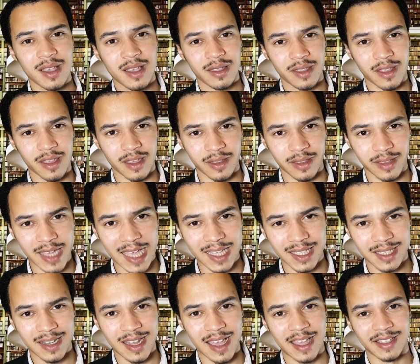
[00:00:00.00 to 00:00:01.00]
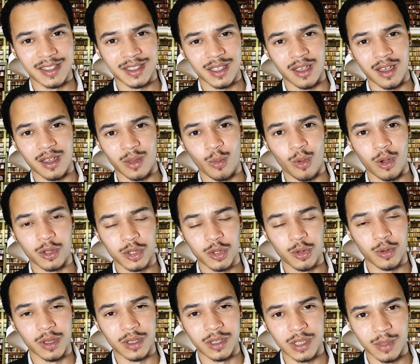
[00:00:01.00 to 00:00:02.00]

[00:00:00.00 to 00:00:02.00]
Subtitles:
the Catalans are the ones who are in